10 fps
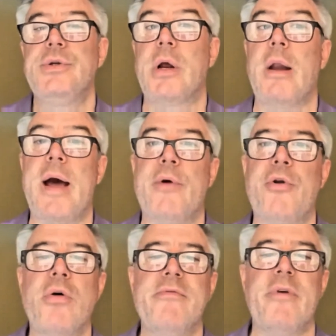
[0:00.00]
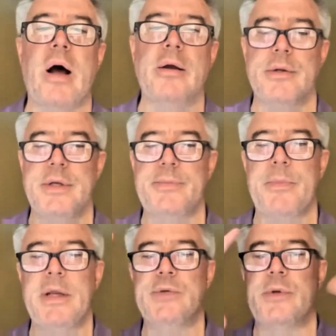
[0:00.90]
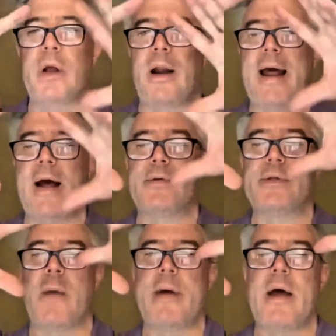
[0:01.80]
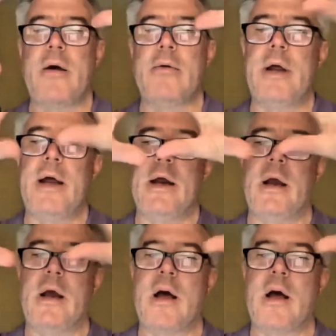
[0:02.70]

To cloud over. So this means when the clouds come out and